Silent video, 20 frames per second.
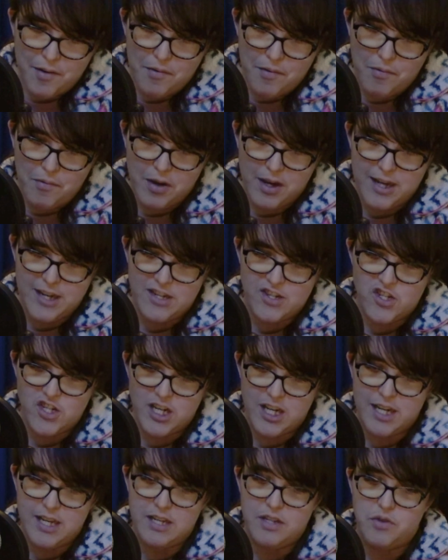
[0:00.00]
Which
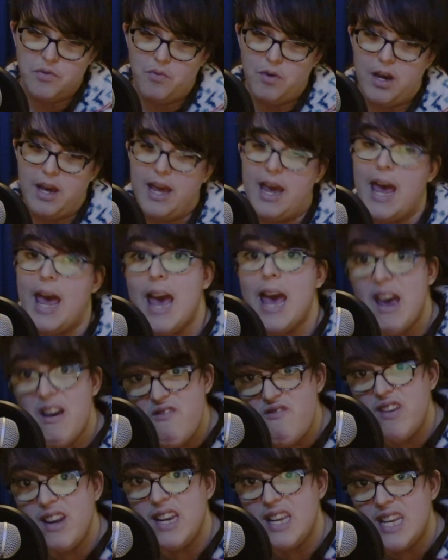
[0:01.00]
is what
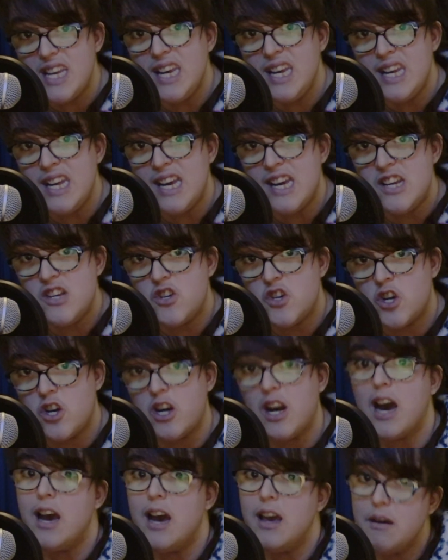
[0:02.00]
every
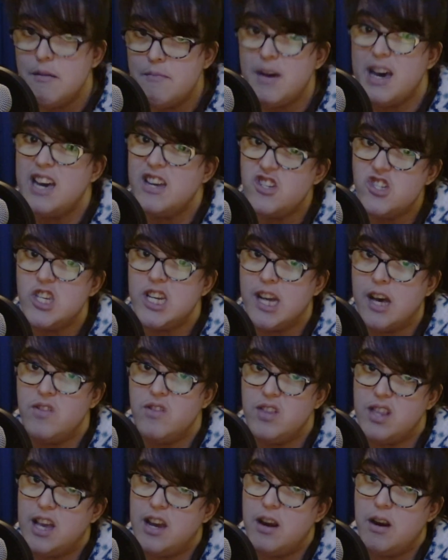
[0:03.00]
teenager I imagine
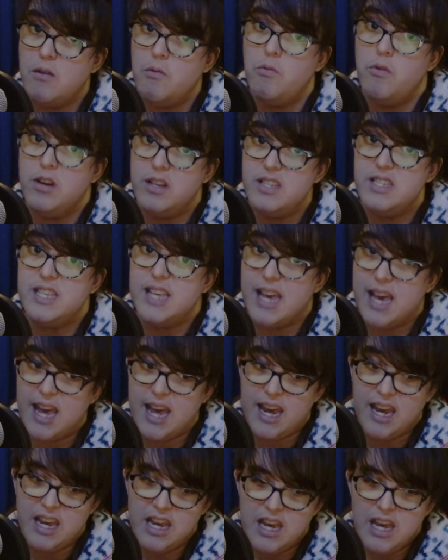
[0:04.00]
out there would
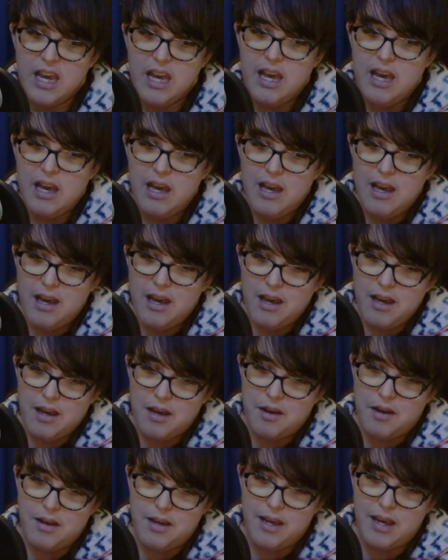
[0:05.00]
say,
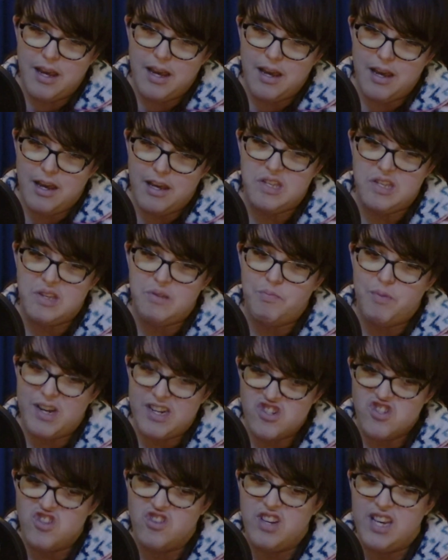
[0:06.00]

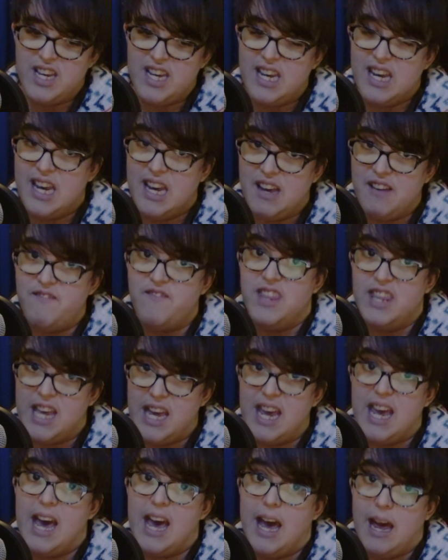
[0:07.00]
especially if
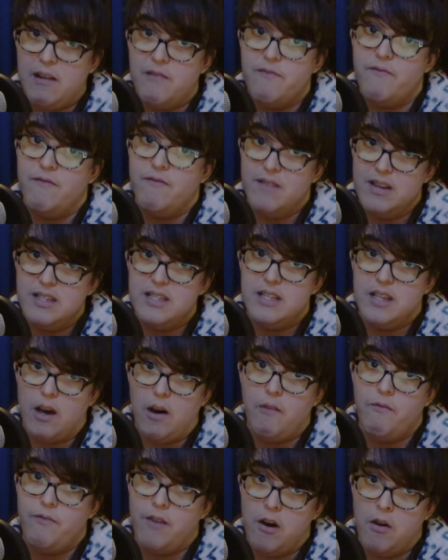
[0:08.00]
they had a
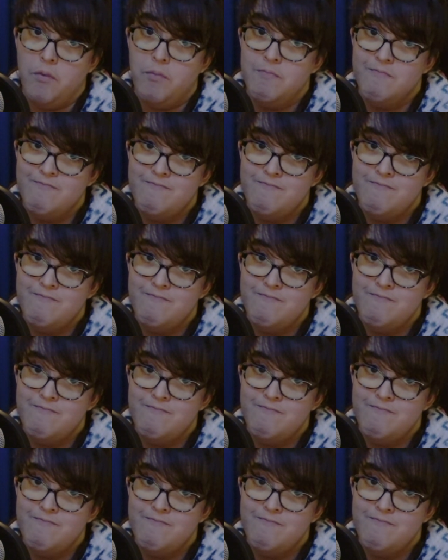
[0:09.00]
cell phone.